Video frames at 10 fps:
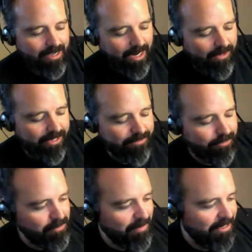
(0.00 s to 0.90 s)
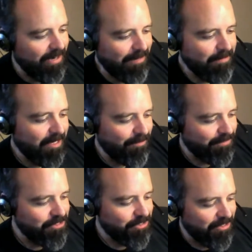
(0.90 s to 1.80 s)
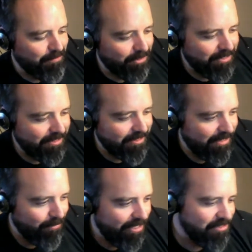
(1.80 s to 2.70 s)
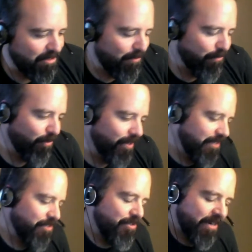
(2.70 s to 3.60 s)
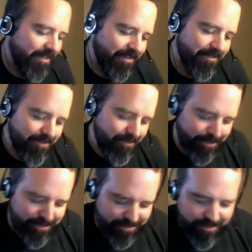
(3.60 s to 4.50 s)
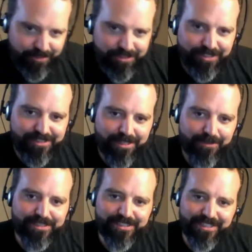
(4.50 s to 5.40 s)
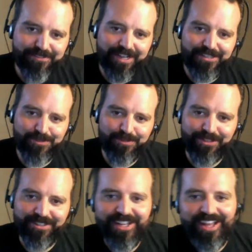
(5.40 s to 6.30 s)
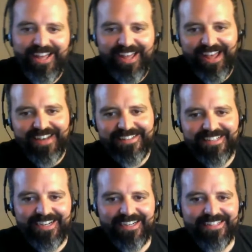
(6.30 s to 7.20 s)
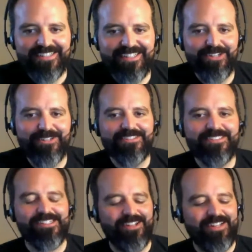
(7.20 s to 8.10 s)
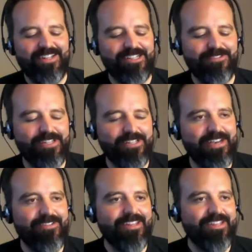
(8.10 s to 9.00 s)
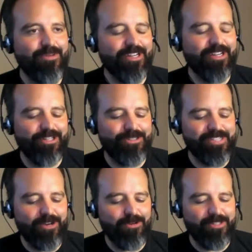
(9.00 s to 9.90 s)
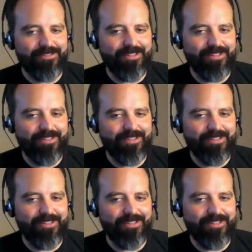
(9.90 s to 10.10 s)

All right. Well, we better wrap up so that Bill can get rested before he gets drunk, which is always advisable, and does all that stuff. Do you have anything you want to close out with?